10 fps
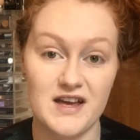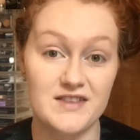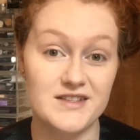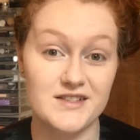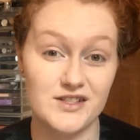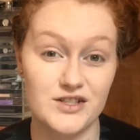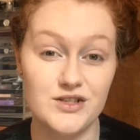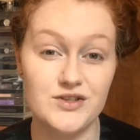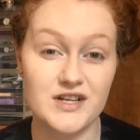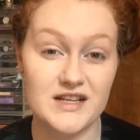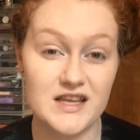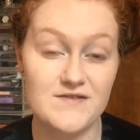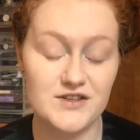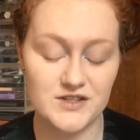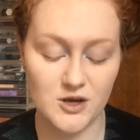This is a new shade they've
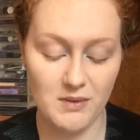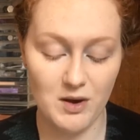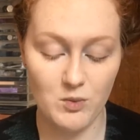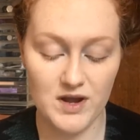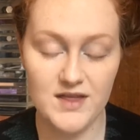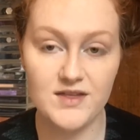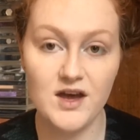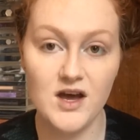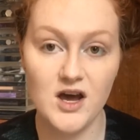just come out with,